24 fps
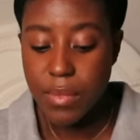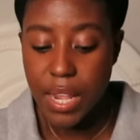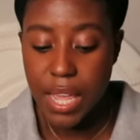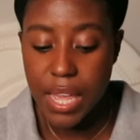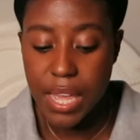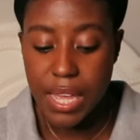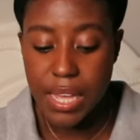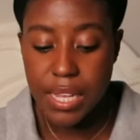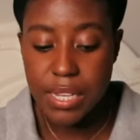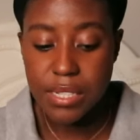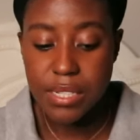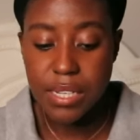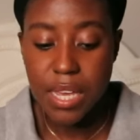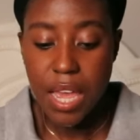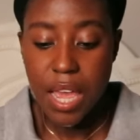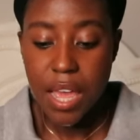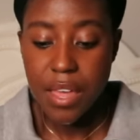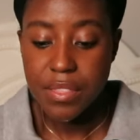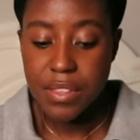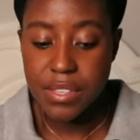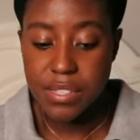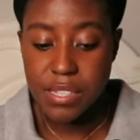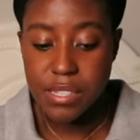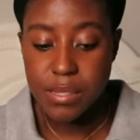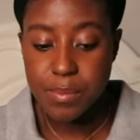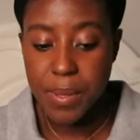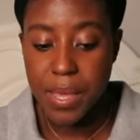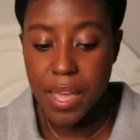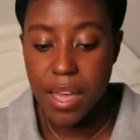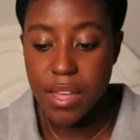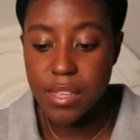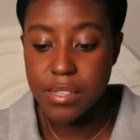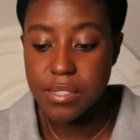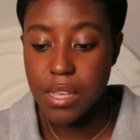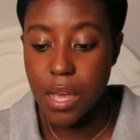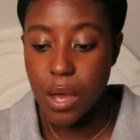And this is
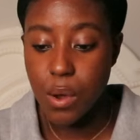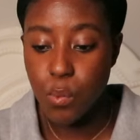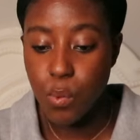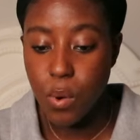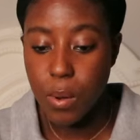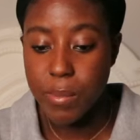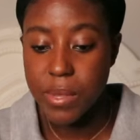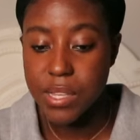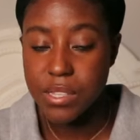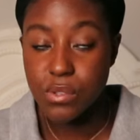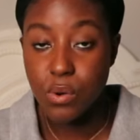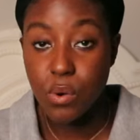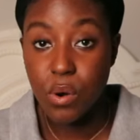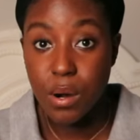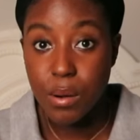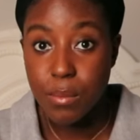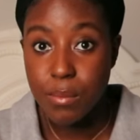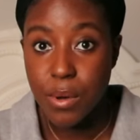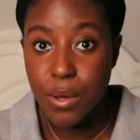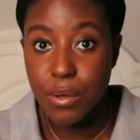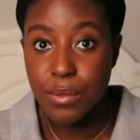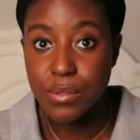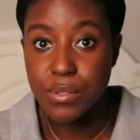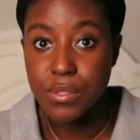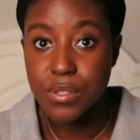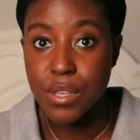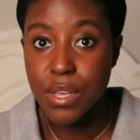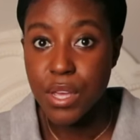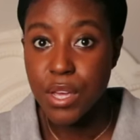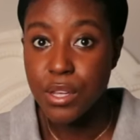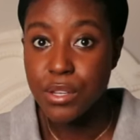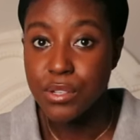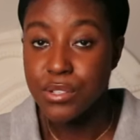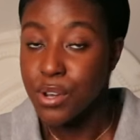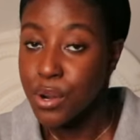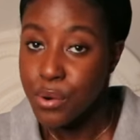because a woman's hormones
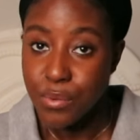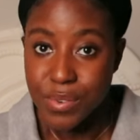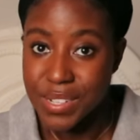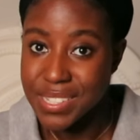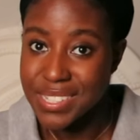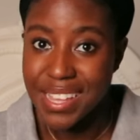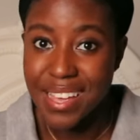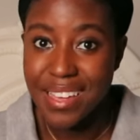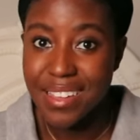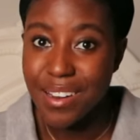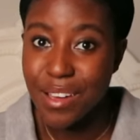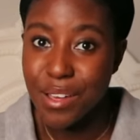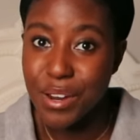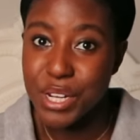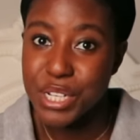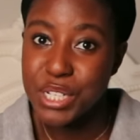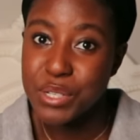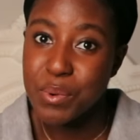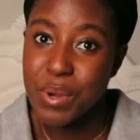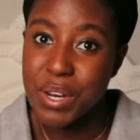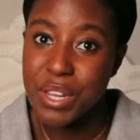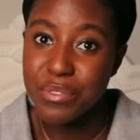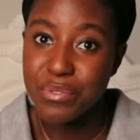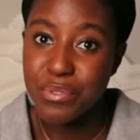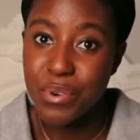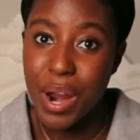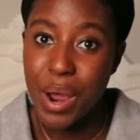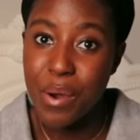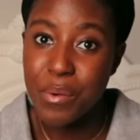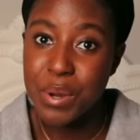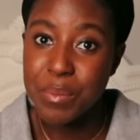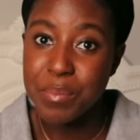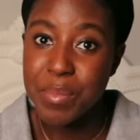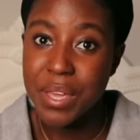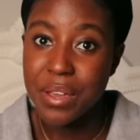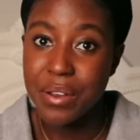don't reset on a twenty-four
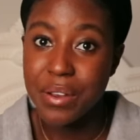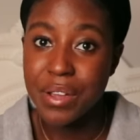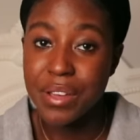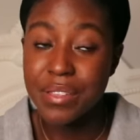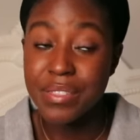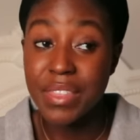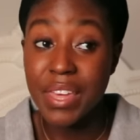hour period.